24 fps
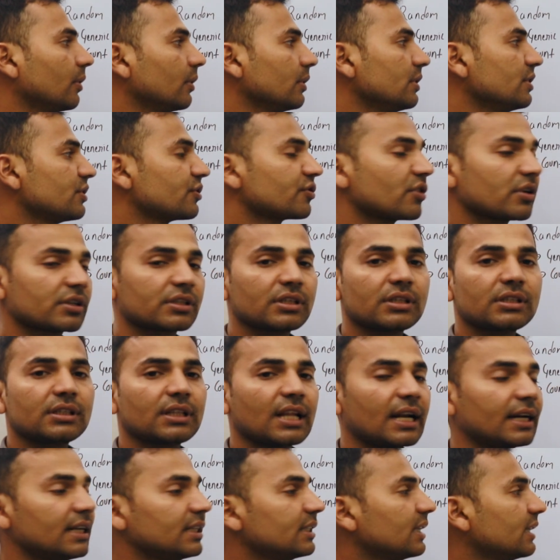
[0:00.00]
instruction
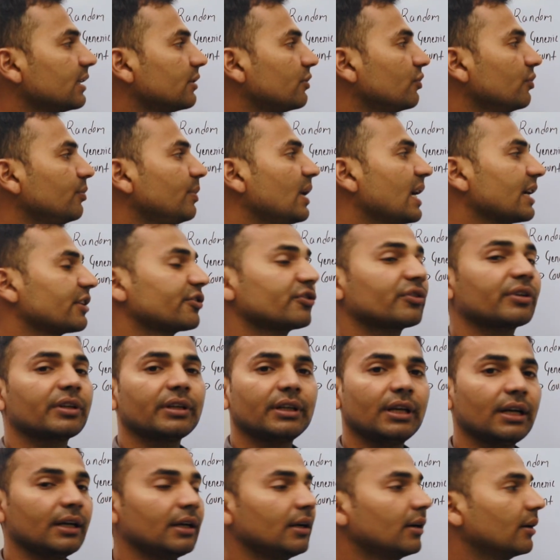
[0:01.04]
that is to be
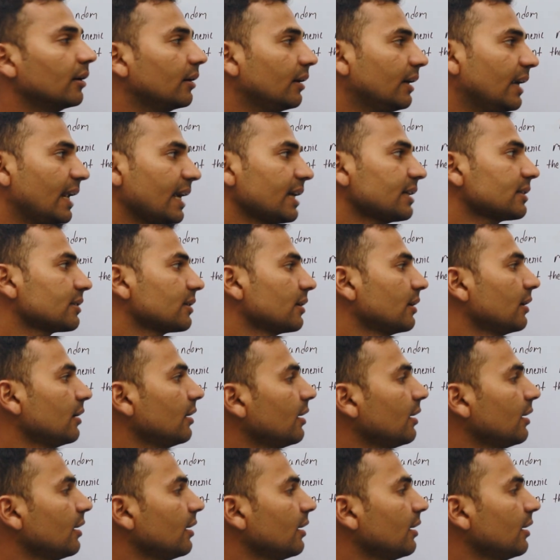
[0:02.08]
executed next.